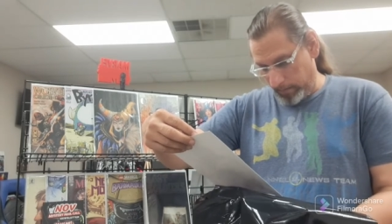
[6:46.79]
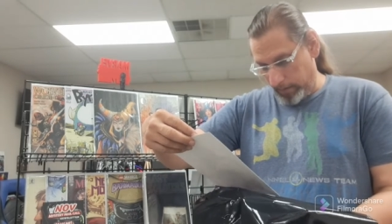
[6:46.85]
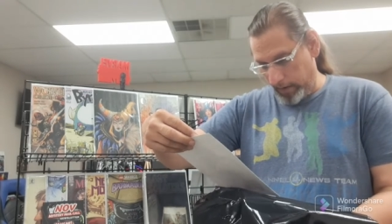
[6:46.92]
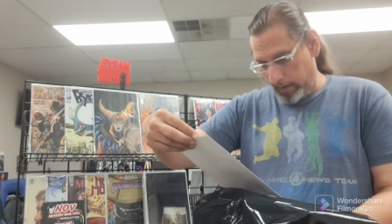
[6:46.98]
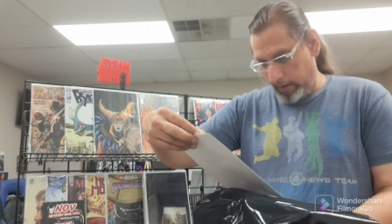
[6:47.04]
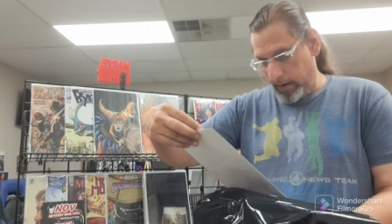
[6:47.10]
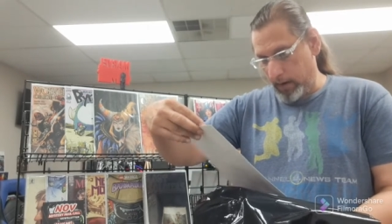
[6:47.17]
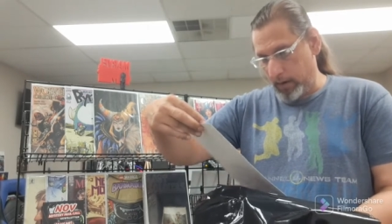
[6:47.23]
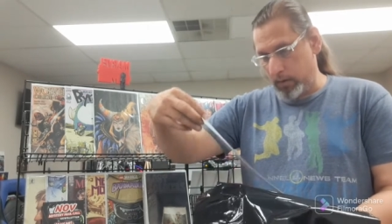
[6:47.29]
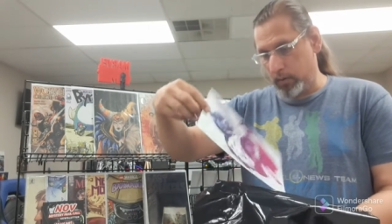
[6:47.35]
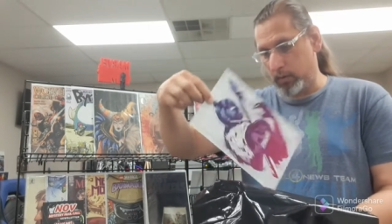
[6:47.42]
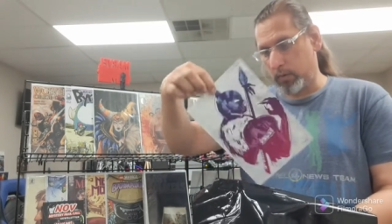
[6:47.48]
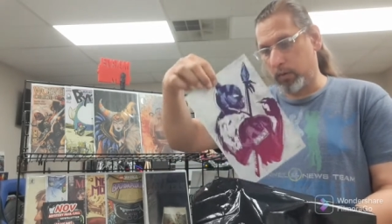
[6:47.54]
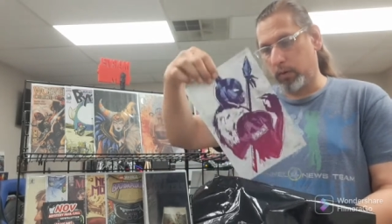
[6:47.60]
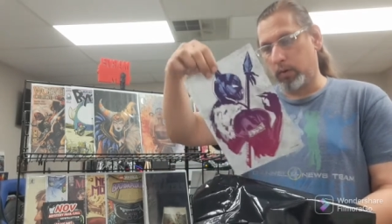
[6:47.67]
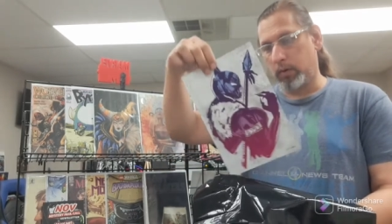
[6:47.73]
Very
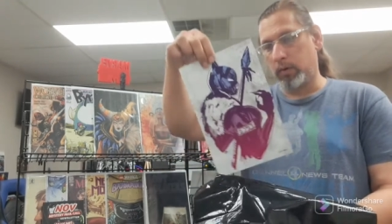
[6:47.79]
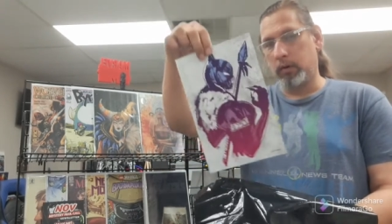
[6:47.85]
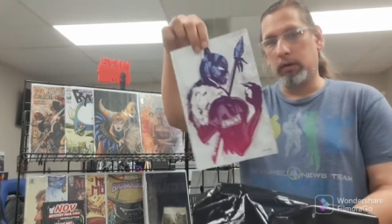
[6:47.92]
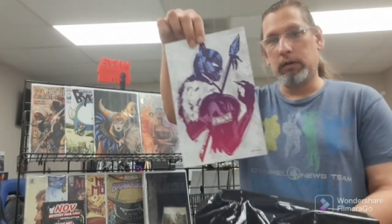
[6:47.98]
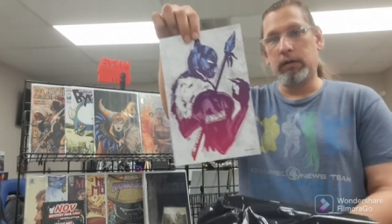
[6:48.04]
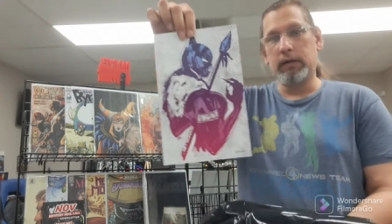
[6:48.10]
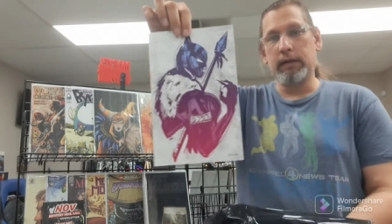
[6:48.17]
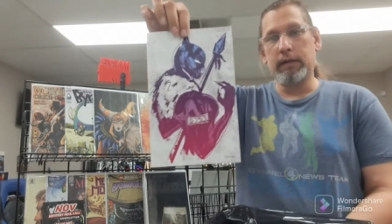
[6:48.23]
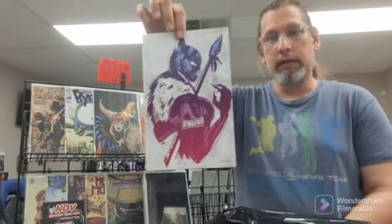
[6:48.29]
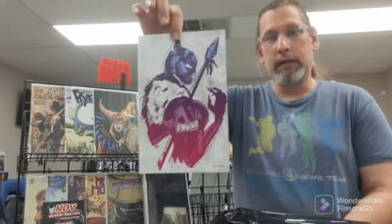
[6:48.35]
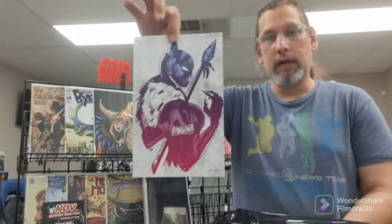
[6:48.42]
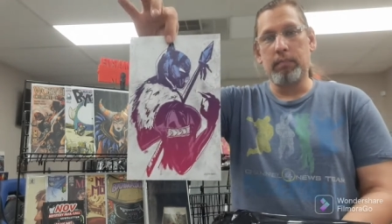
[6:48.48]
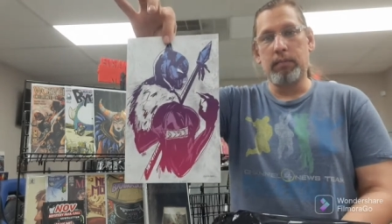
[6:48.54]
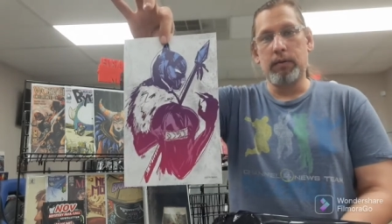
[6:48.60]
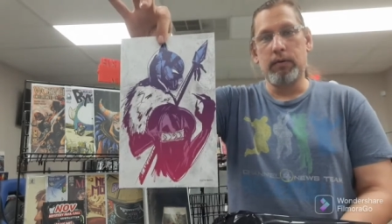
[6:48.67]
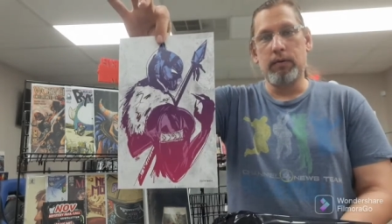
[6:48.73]
cool. Look at
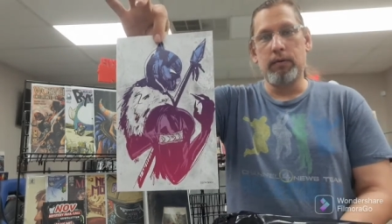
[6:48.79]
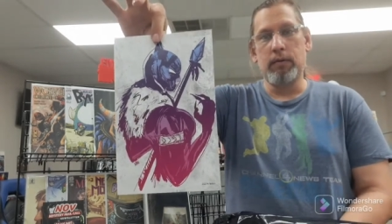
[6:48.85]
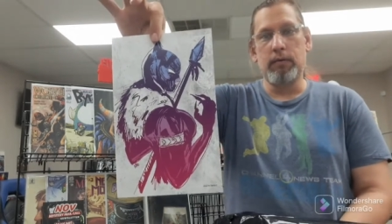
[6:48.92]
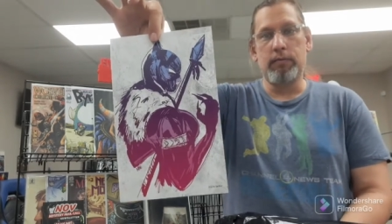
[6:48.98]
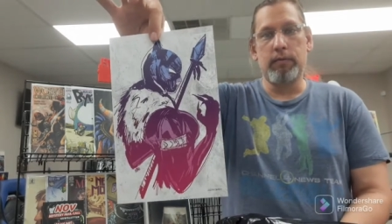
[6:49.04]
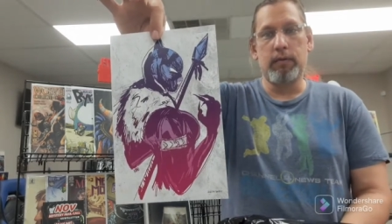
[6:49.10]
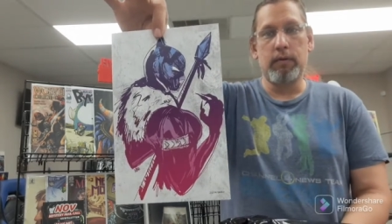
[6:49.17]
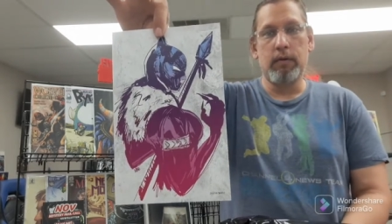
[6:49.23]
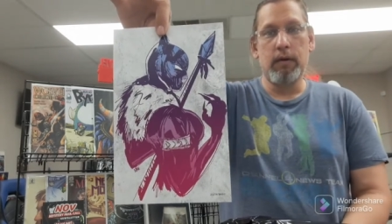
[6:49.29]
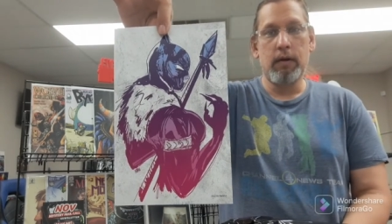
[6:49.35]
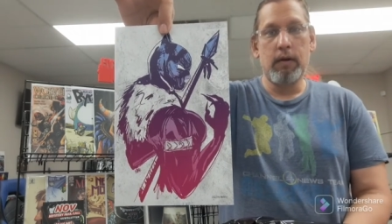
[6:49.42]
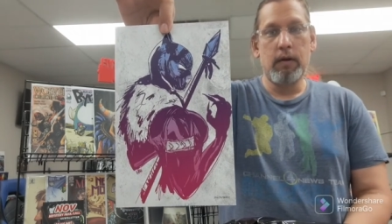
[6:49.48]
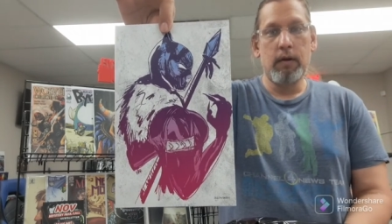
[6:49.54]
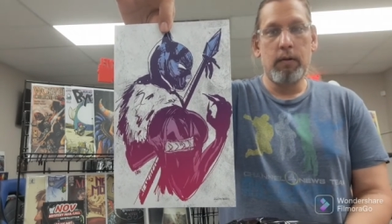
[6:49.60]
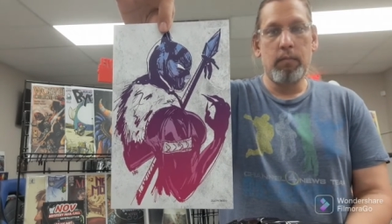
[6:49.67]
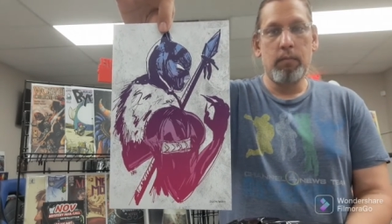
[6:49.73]
that beautiful,
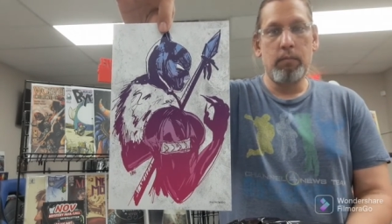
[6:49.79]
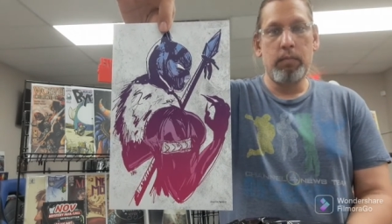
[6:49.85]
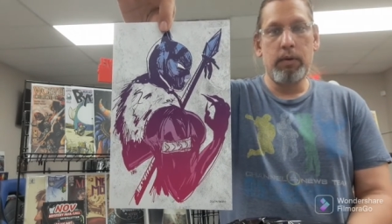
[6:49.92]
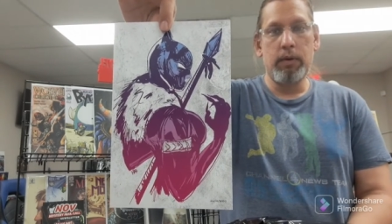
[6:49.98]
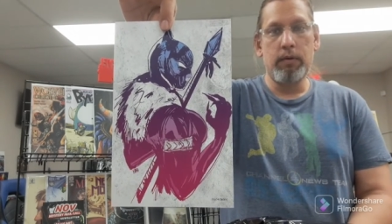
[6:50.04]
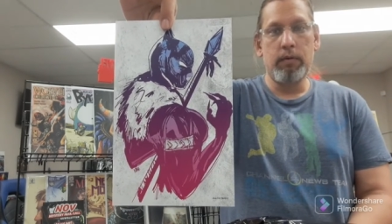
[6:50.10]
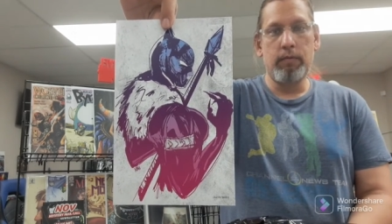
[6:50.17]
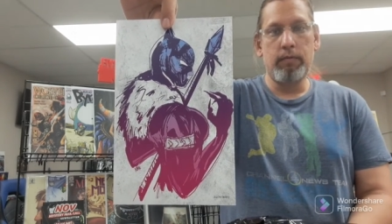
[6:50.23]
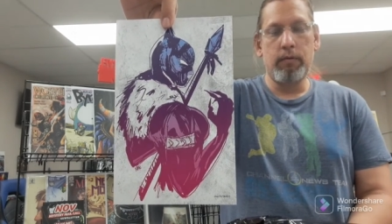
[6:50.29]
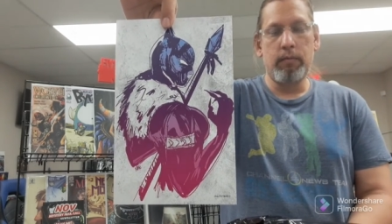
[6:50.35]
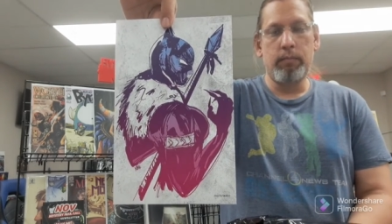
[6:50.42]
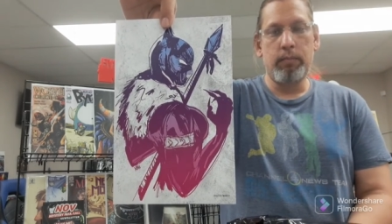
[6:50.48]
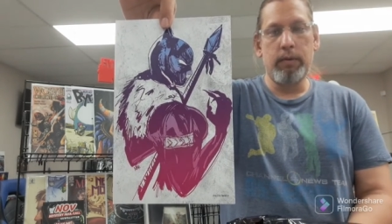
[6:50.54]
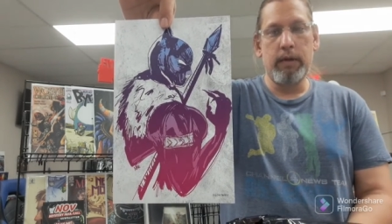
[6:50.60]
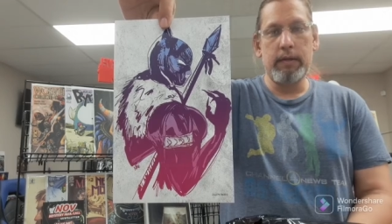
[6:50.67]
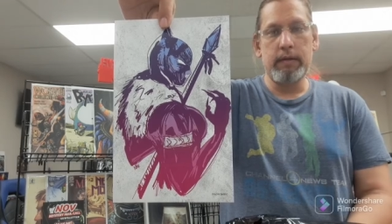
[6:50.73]
beautiful
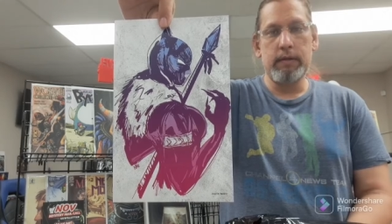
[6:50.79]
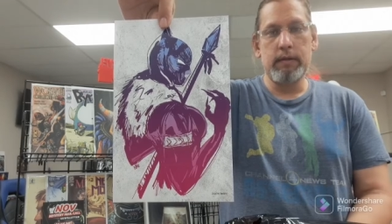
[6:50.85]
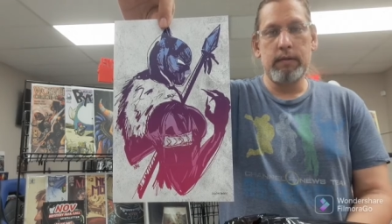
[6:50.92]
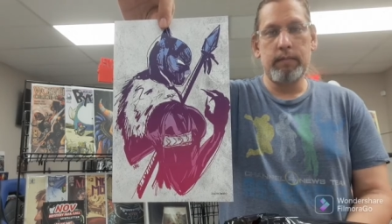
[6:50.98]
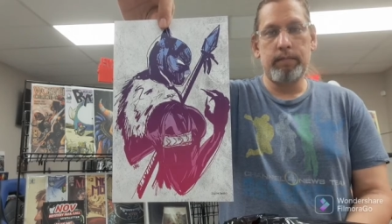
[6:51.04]
print.